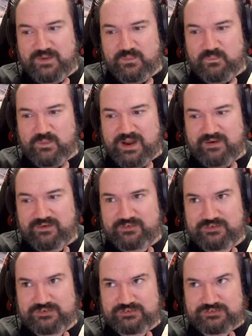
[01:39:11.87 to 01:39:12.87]

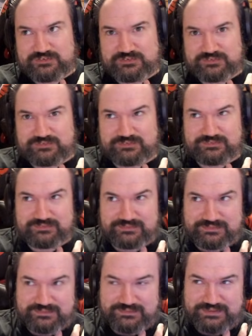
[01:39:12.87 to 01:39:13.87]
Whereas
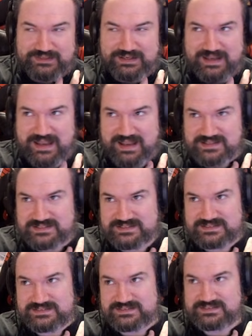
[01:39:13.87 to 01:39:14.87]

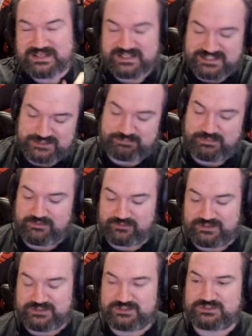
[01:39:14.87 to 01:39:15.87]
less
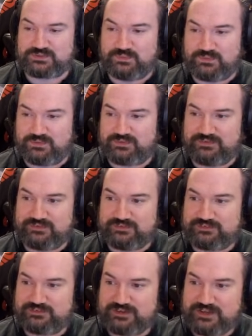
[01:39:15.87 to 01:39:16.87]
experienced
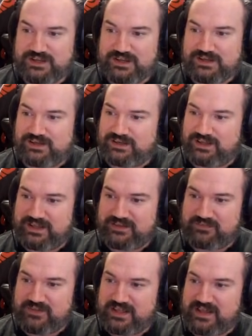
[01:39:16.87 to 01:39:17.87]
authors,
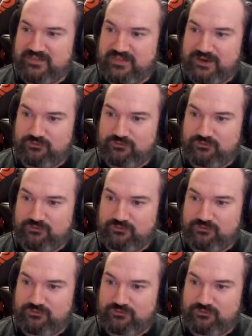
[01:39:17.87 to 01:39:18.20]
like, they get their